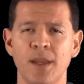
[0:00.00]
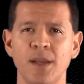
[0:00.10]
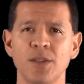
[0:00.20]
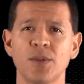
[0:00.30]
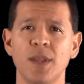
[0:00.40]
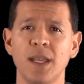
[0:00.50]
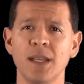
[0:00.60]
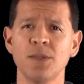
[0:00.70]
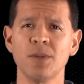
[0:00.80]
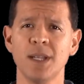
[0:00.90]
So the
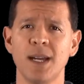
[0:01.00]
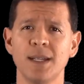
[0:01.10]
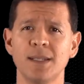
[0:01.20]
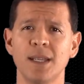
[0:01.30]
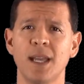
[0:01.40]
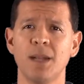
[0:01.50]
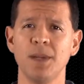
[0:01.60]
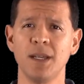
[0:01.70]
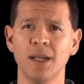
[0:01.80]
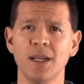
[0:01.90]
Israelites had
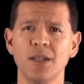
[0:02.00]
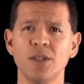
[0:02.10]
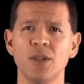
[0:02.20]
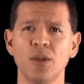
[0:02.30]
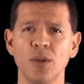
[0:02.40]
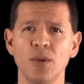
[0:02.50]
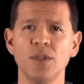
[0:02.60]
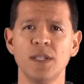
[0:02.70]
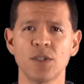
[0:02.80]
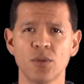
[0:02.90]
begun to
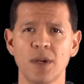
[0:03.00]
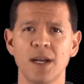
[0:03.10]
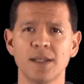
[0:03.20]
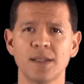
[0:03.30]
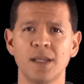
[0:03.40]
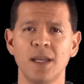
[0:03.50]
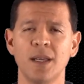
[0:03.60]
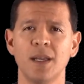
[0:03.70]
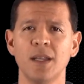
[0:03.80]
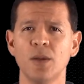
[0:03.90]
lose the trust
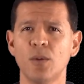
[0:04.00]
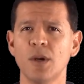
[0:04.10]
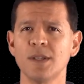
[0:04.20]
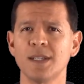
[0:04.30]
in the words